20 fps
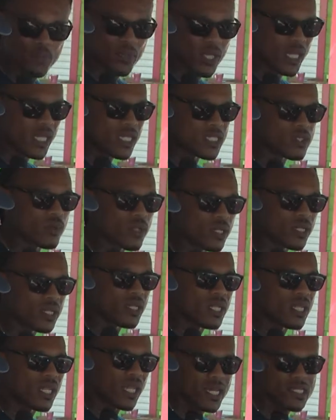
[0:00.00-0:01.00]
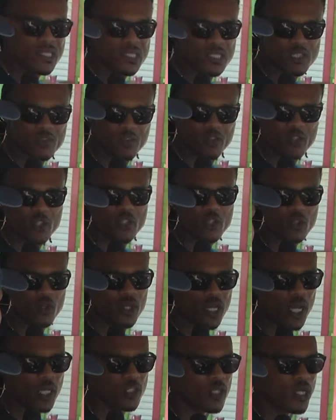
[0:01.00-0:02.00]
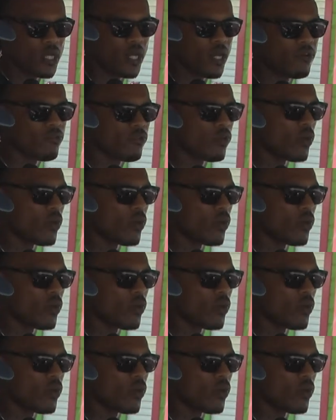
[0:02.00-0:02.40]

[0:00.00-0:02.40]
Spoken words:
And it's one of the nicest features you can actually have,